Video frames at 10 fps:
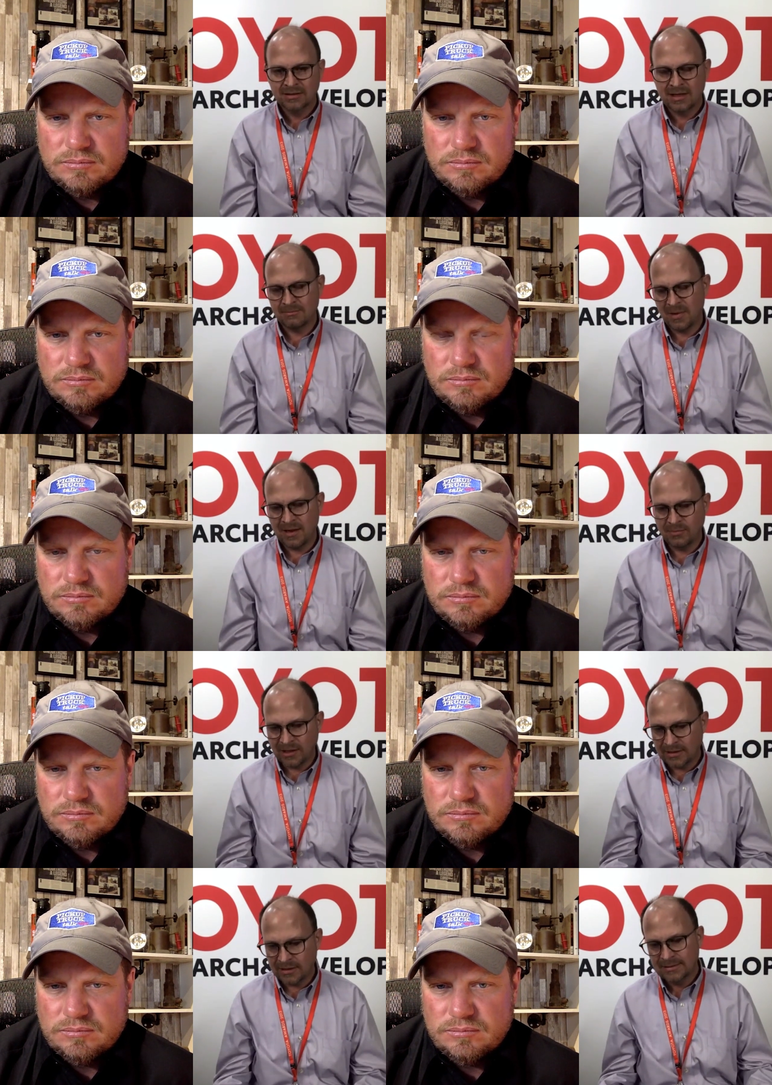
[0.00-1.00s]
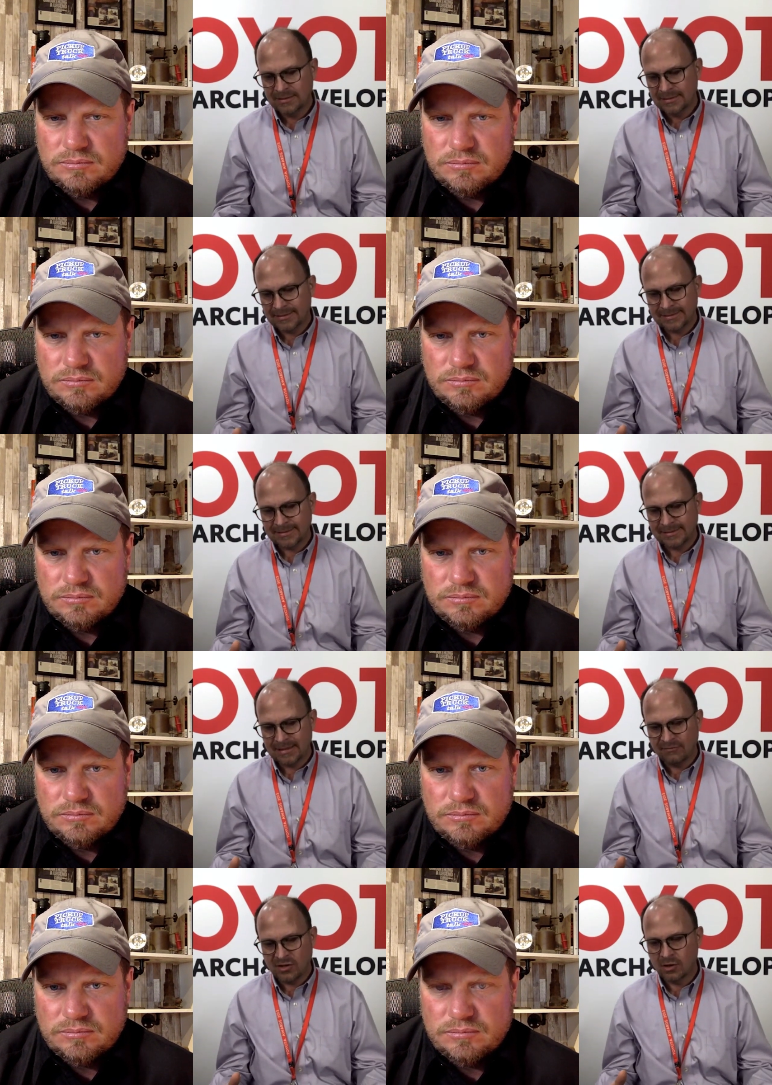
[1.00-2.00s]
Speaker 1: that maybe, uh,
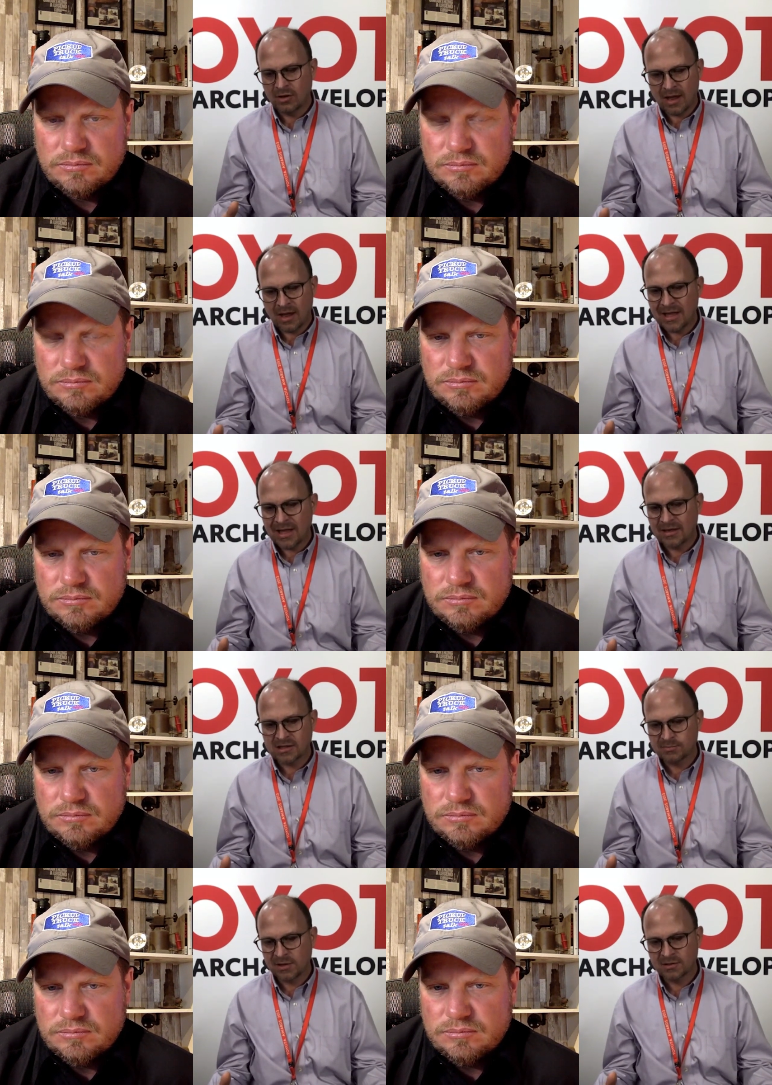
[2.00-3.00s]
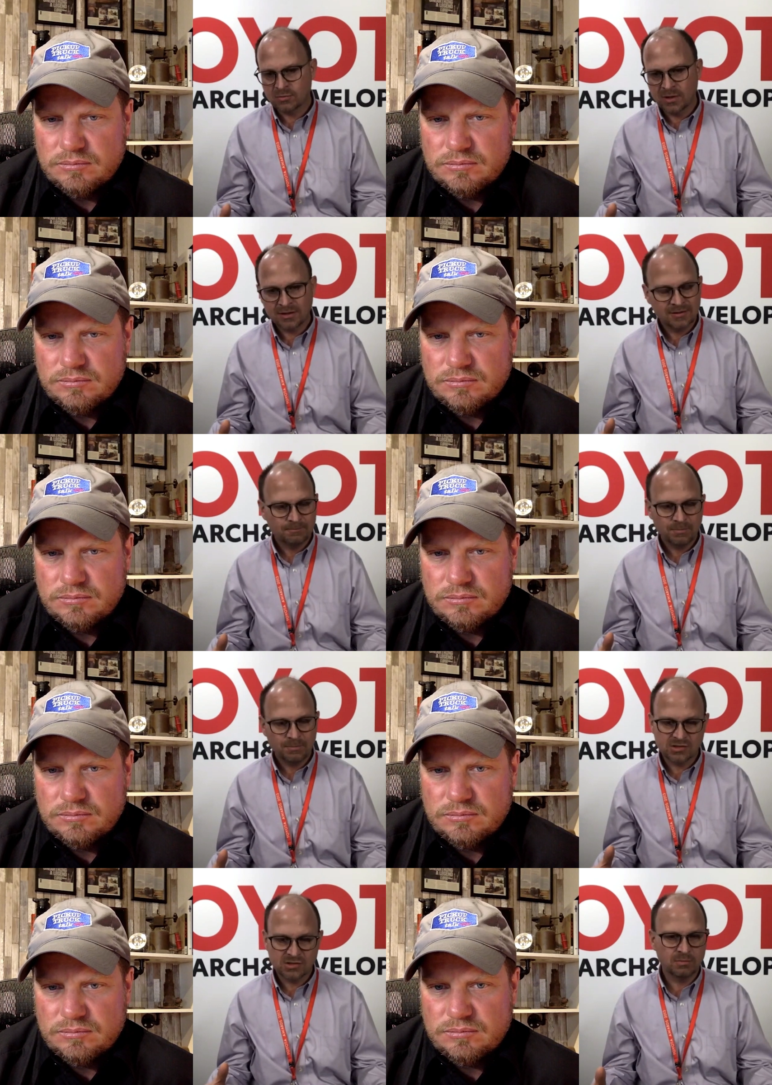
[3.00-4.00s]
if you don't have a lot of experience with,
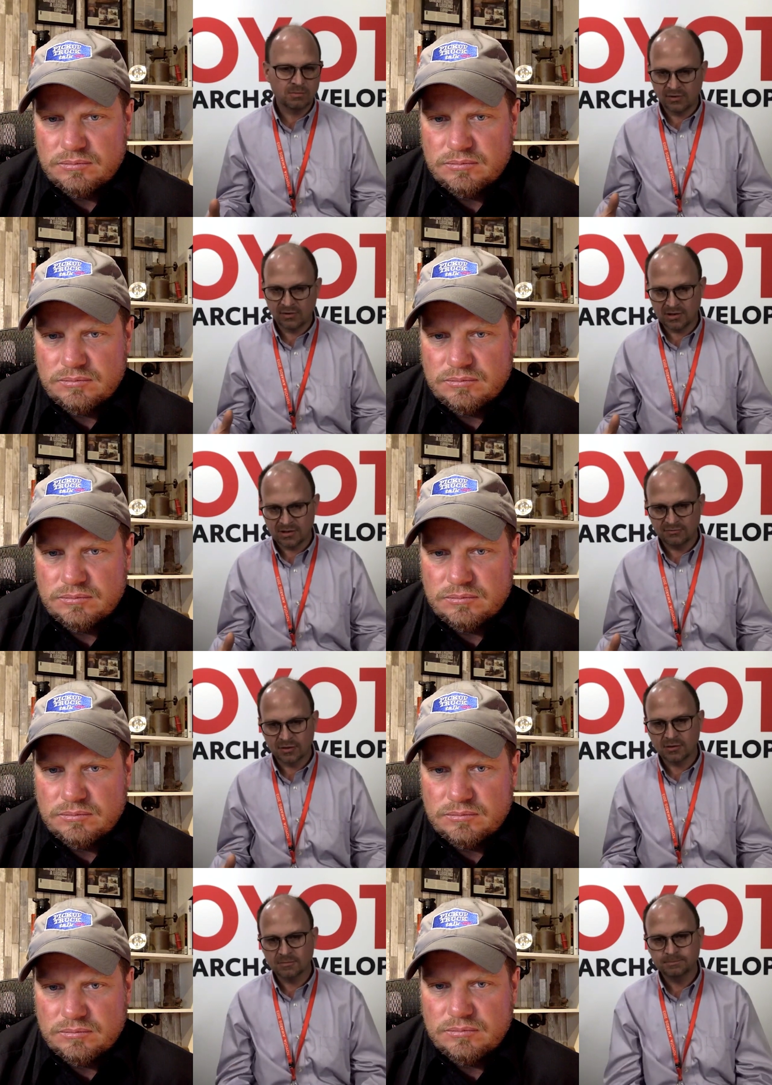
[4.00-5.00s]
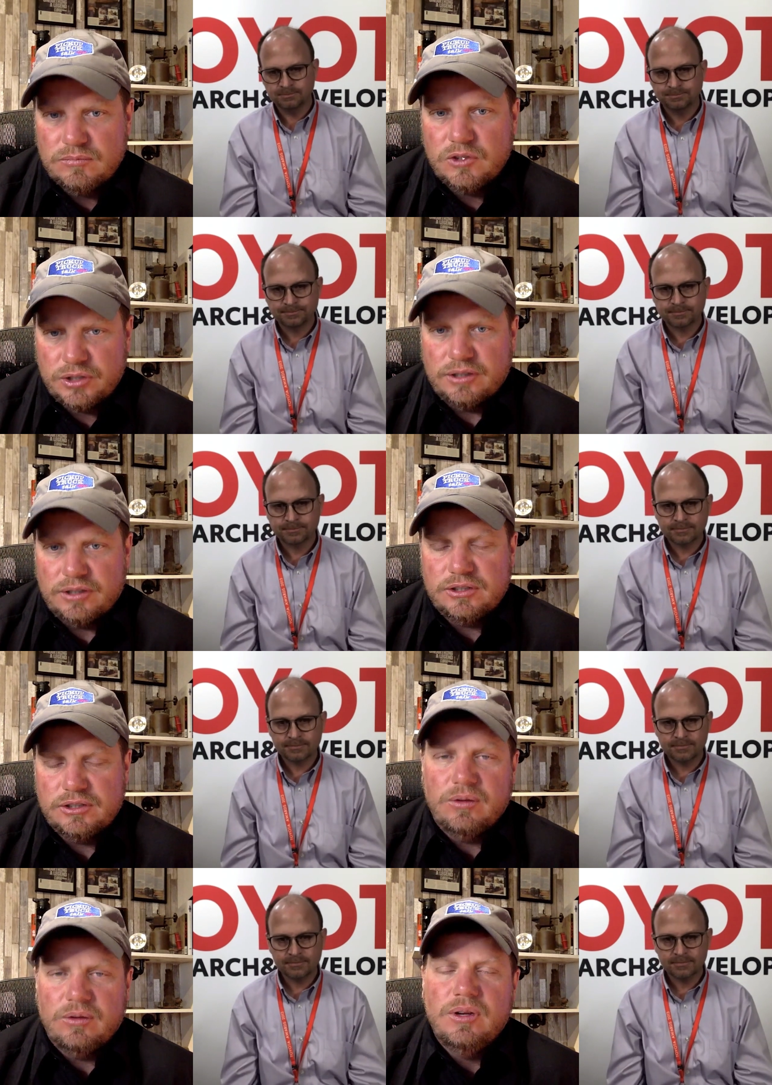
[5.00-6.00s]
is going to be very difficult.
Speaker 2: Sure.
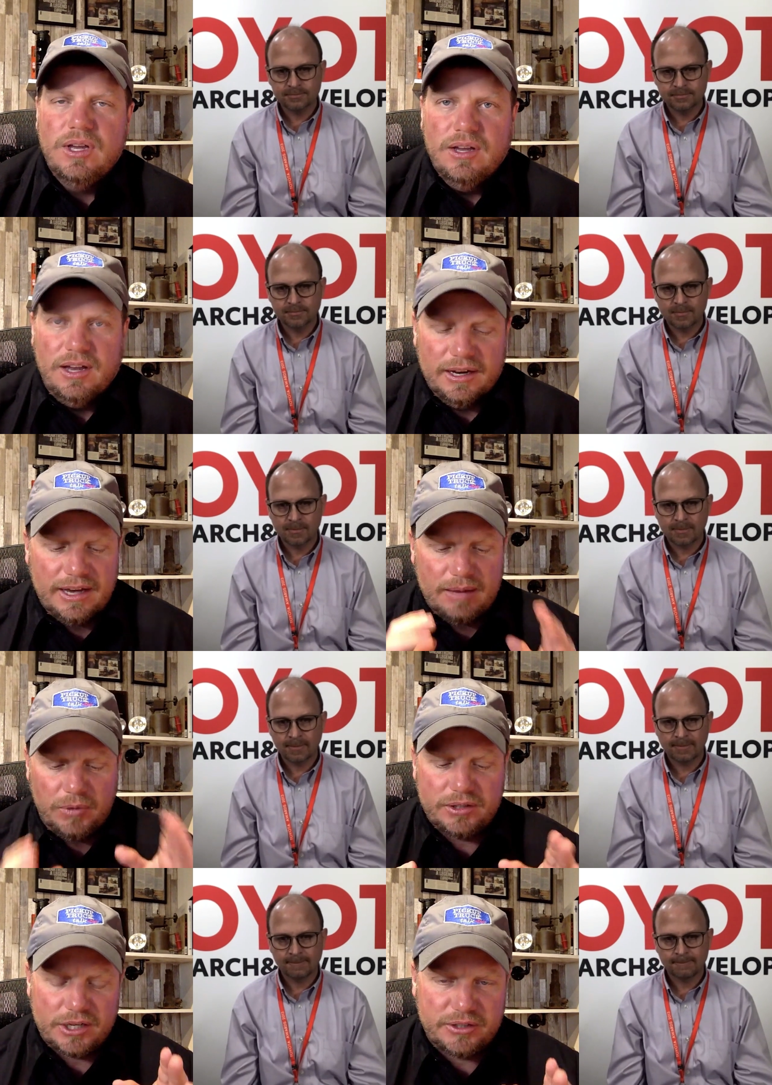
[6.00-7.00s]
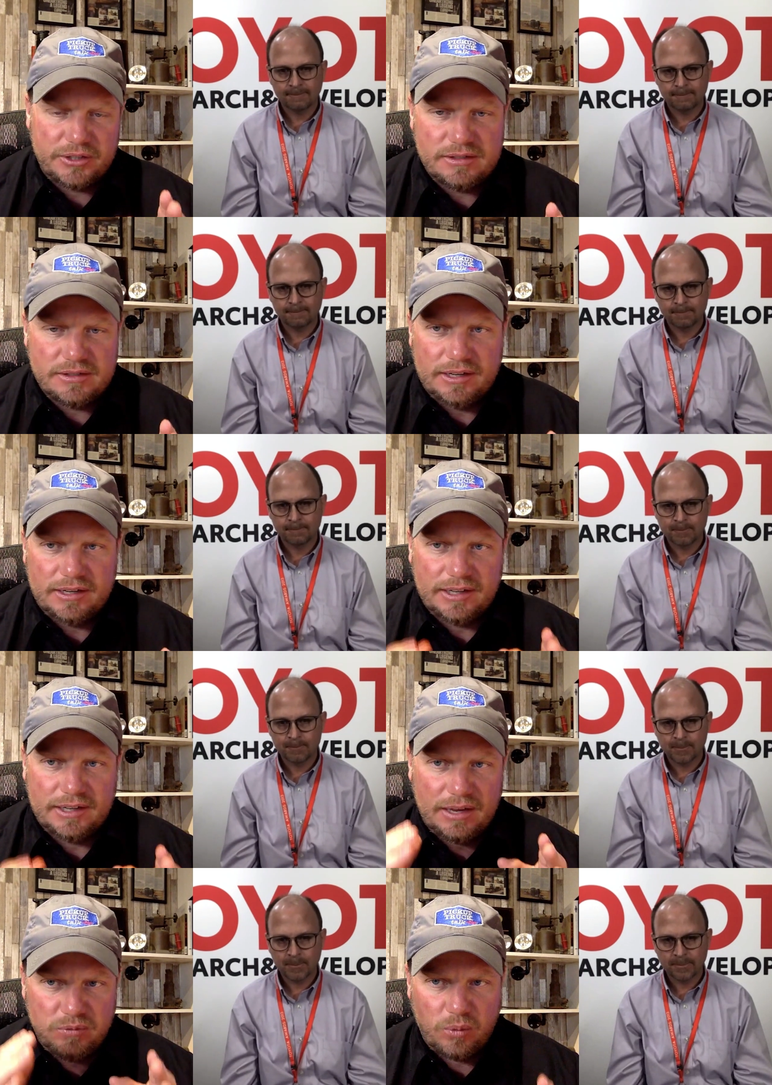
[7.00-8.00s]
So I got multi-train select. I
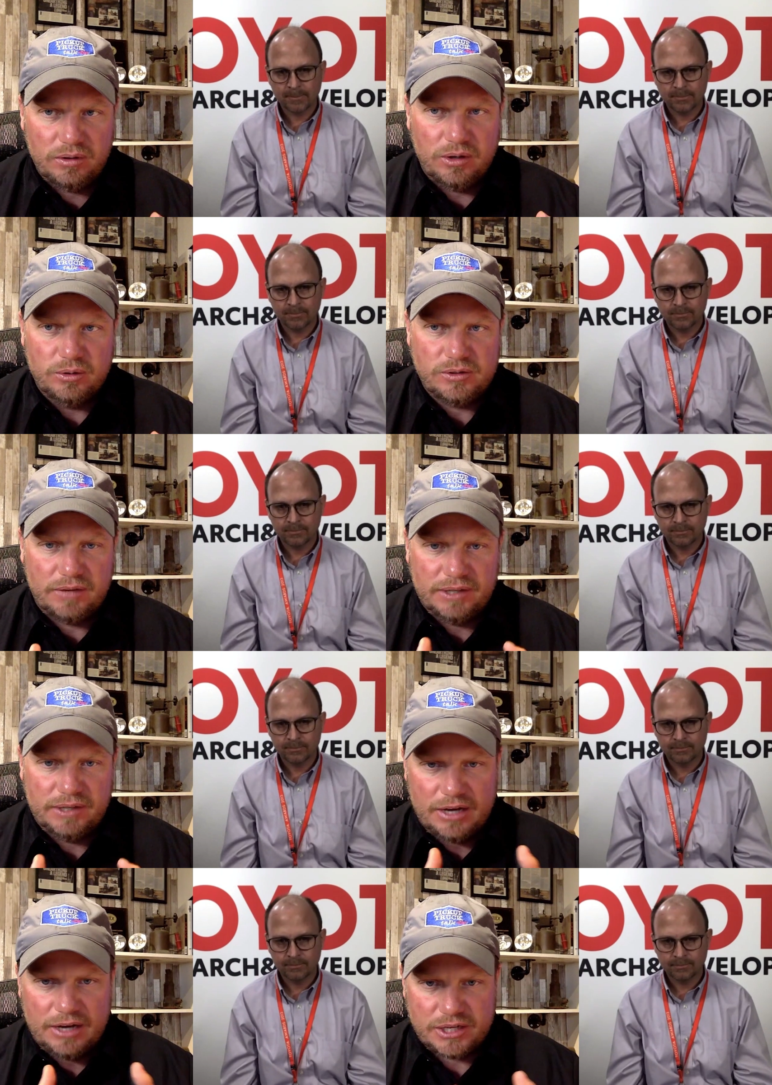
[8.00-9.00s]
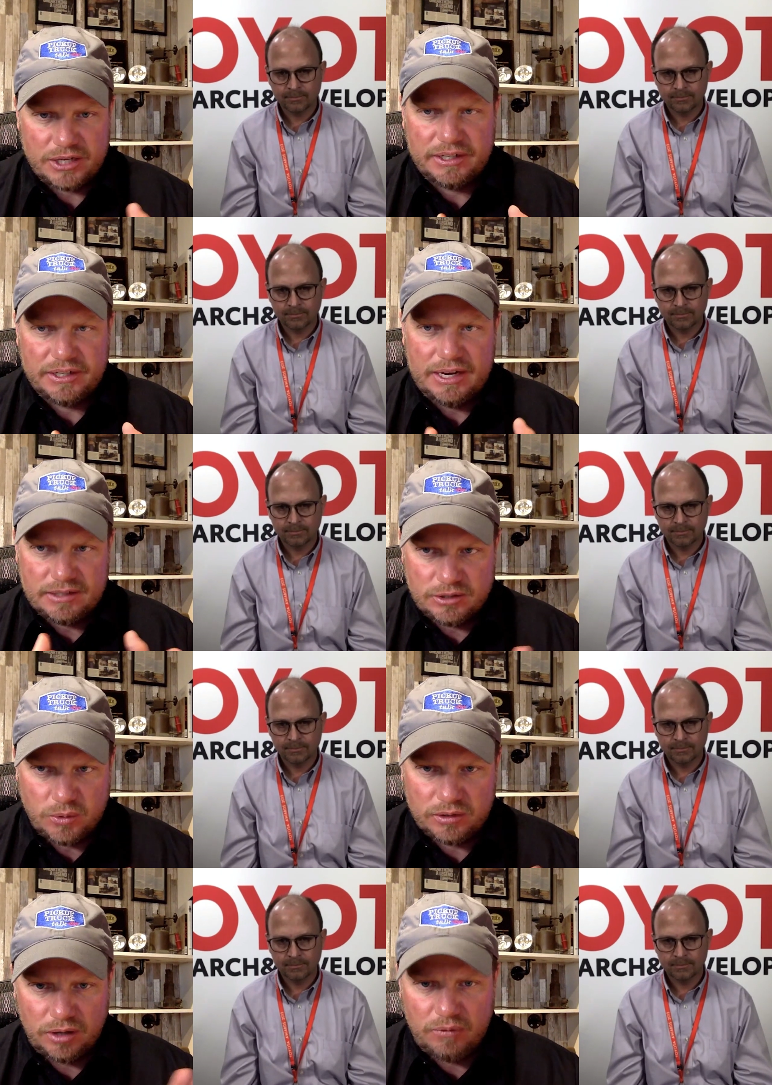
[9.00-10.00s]
got four low, so I've engaged transfer case. I
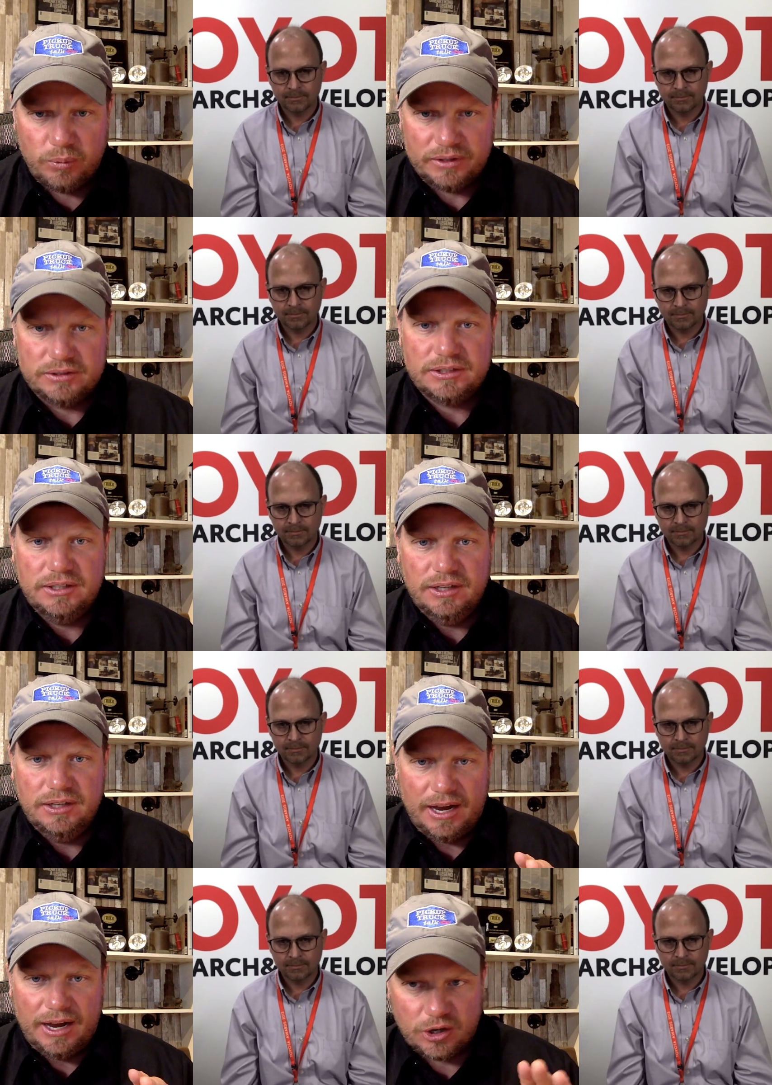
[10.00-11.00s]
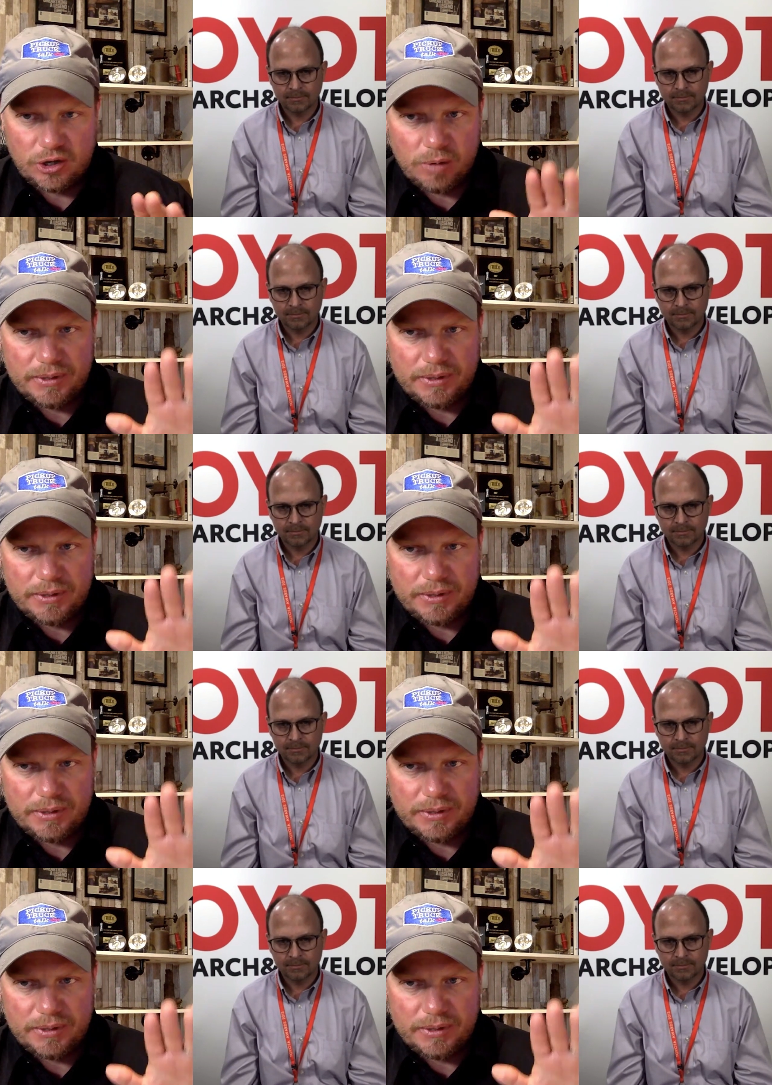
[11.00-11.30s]
got torqued all the wheels. I start